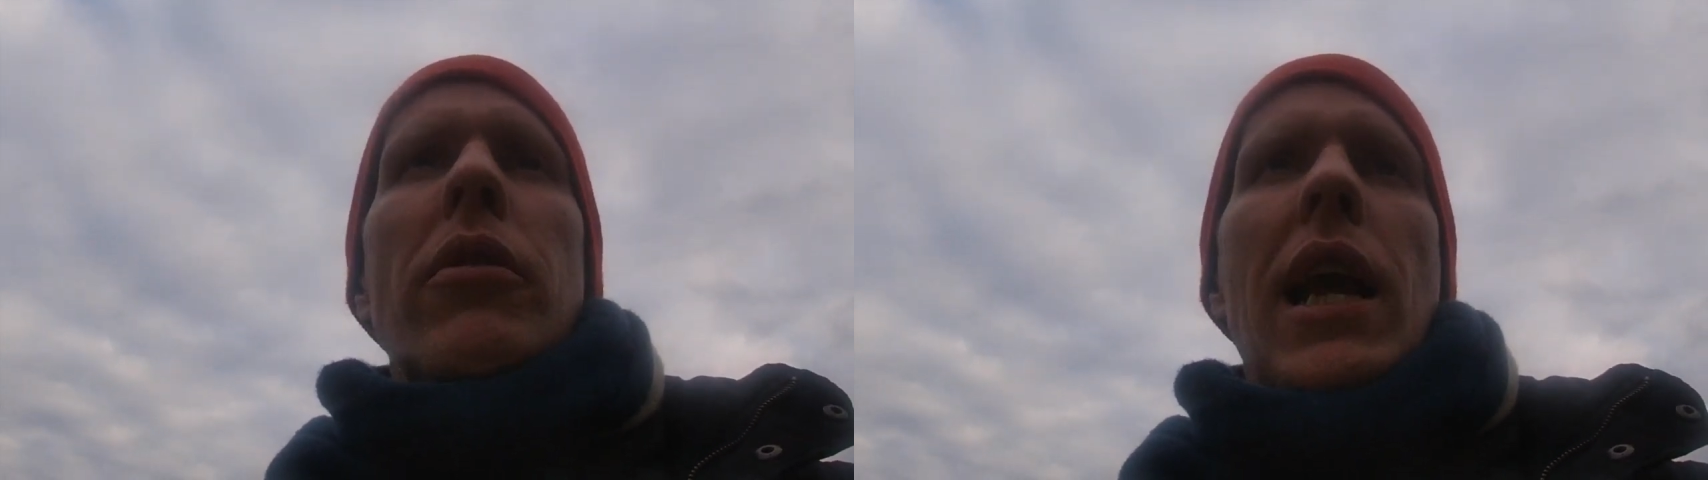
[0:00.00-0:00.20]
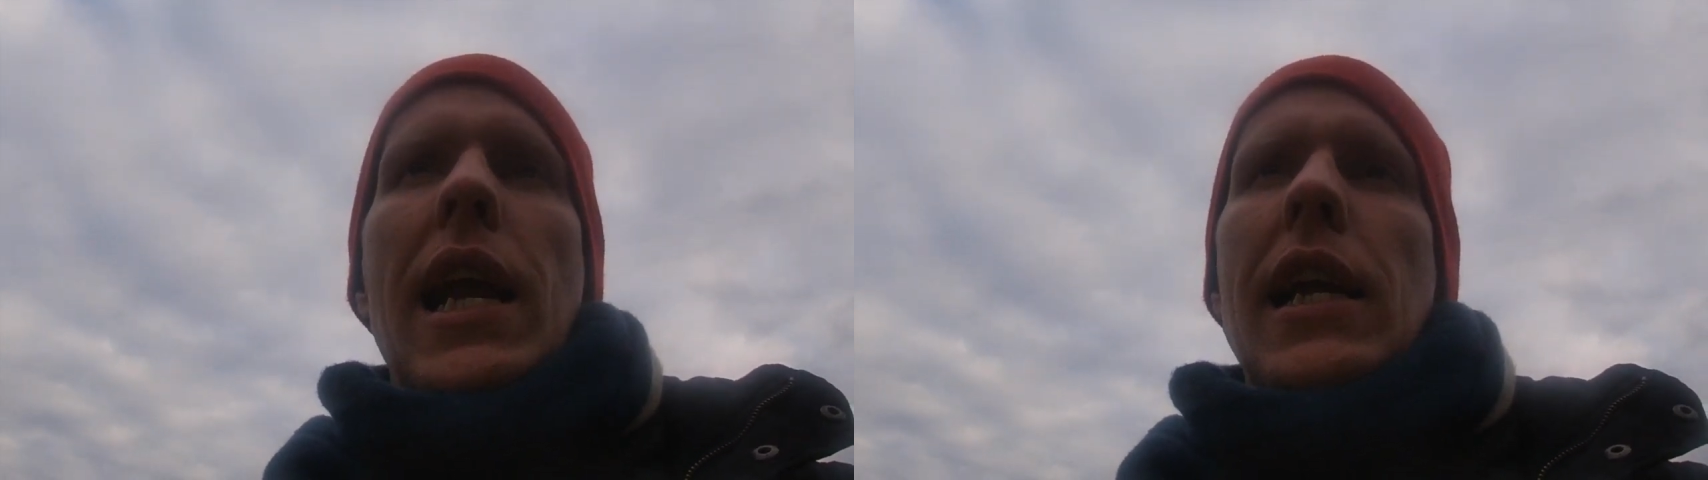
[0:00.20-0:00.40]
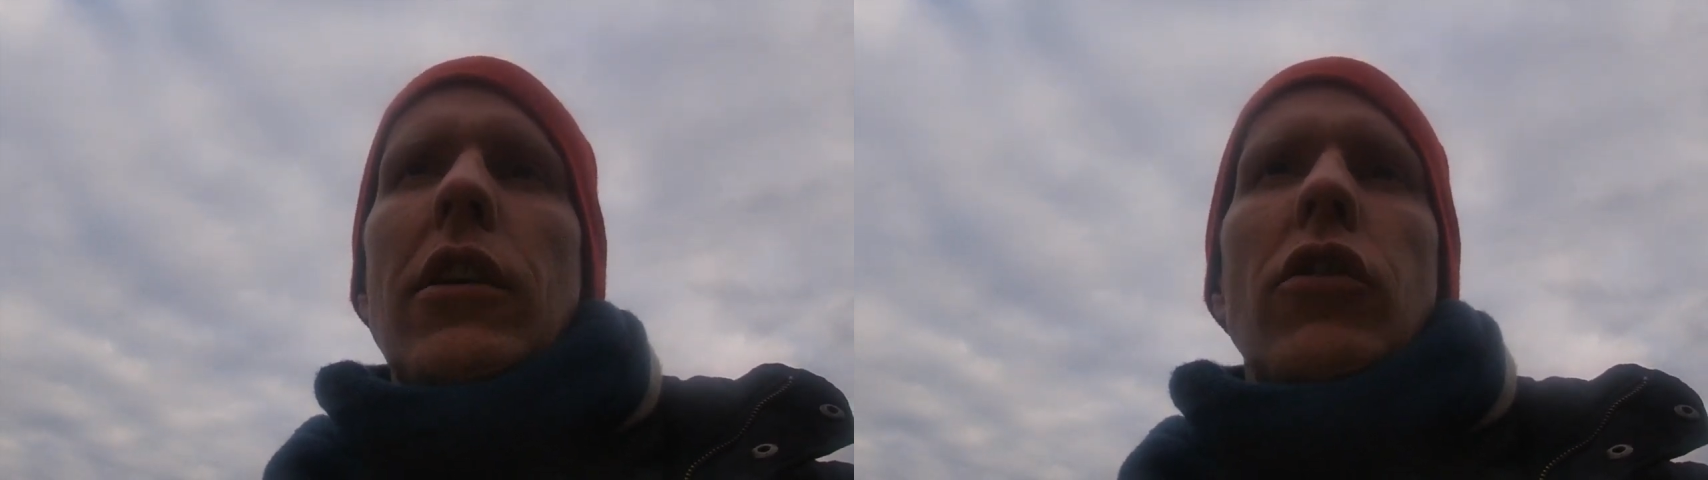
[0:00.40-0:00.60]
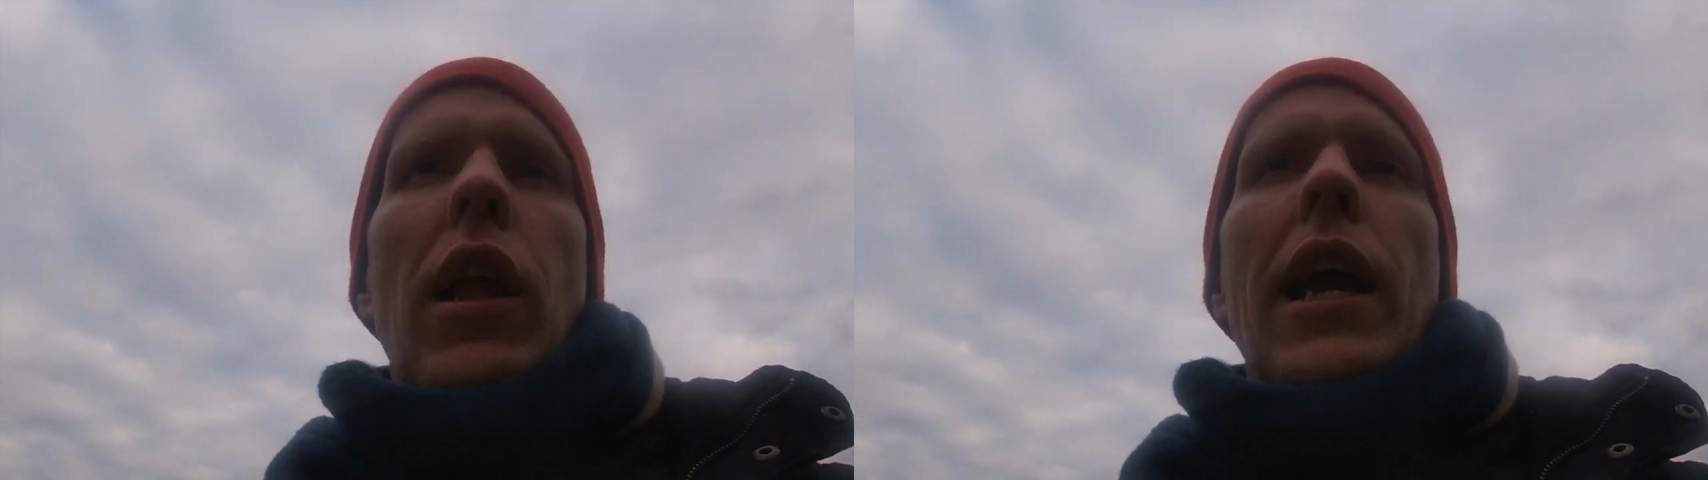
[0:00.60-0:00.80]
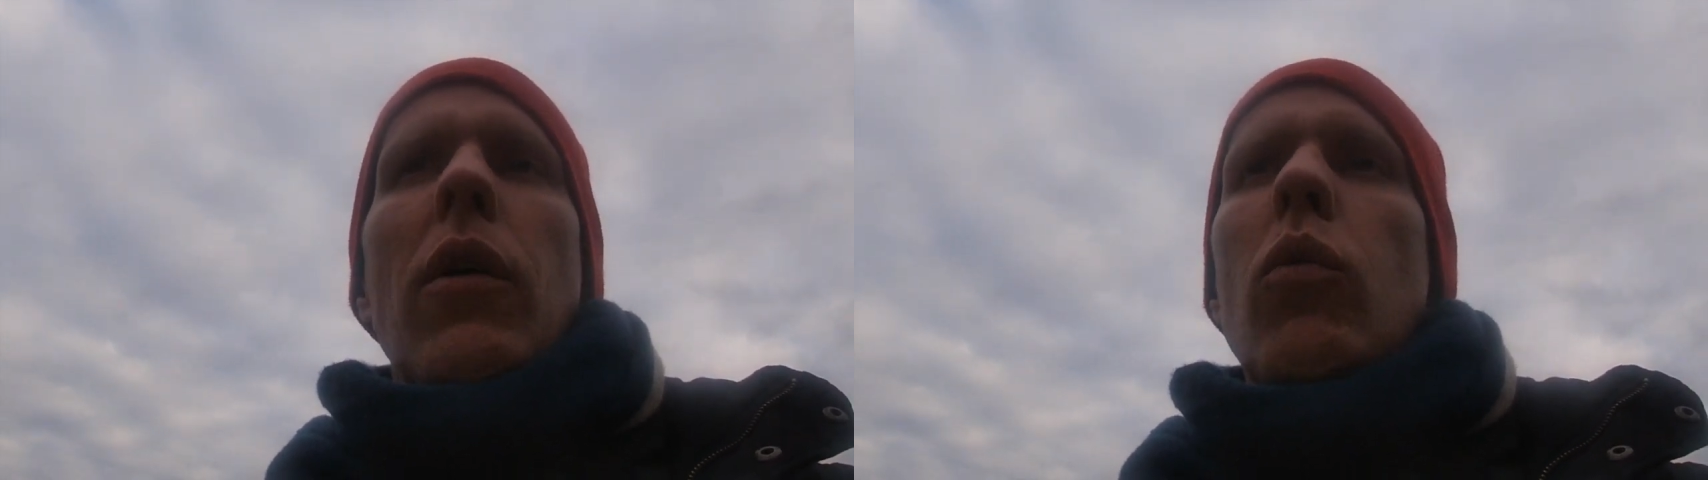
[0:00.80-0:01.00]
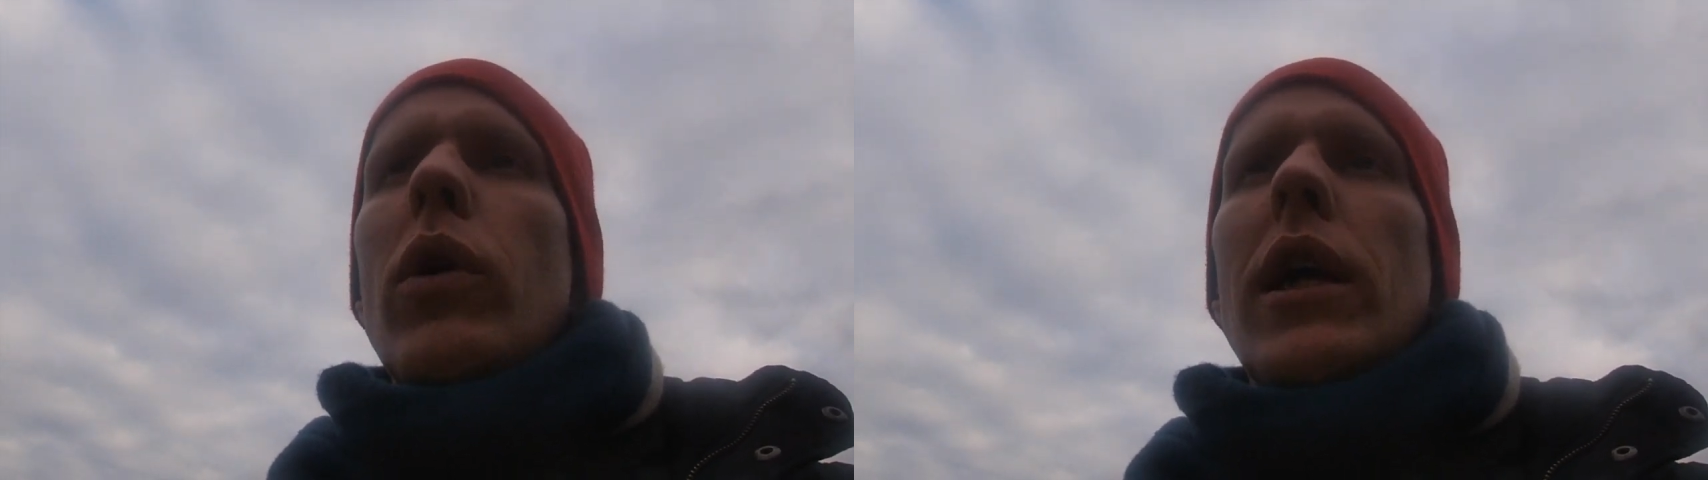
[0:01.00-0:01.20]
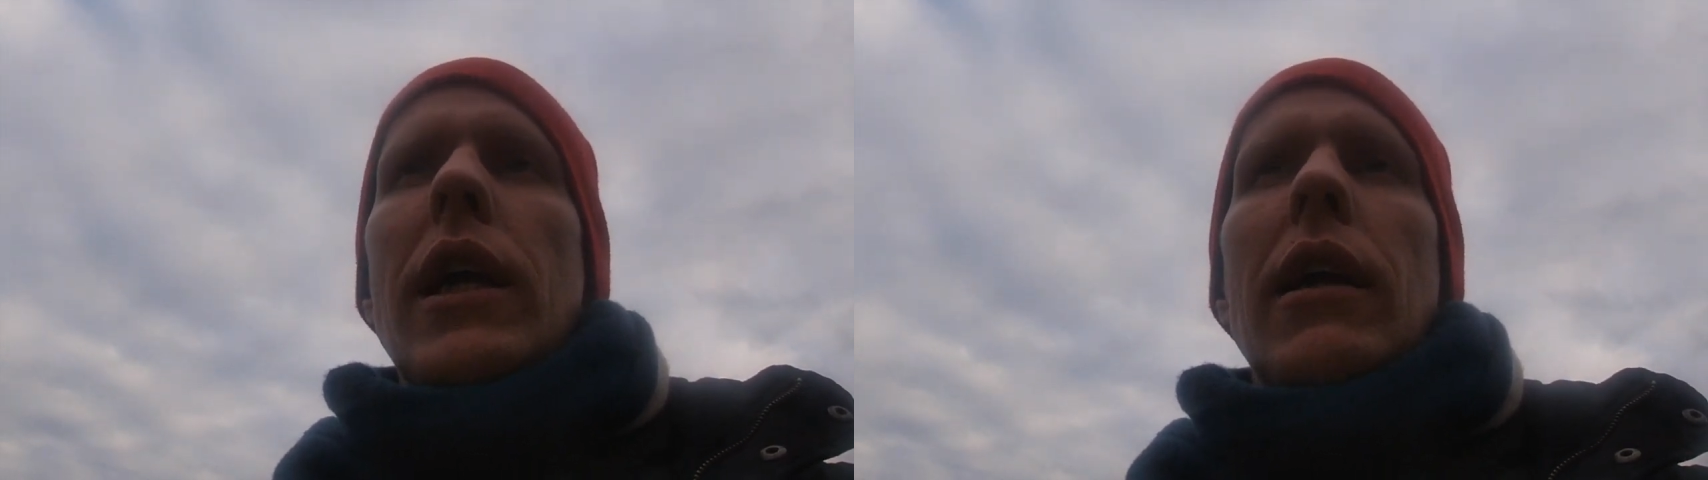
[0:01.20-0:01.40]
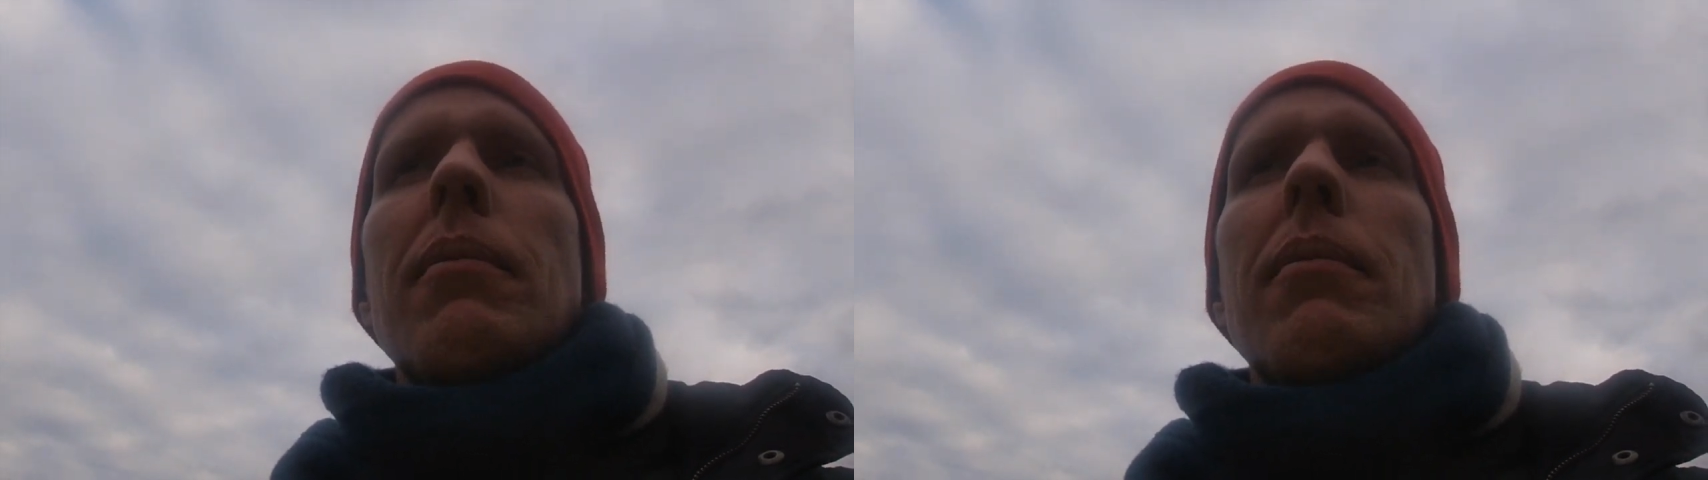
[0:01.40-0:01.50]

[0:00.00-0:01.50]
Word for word: days or like a week.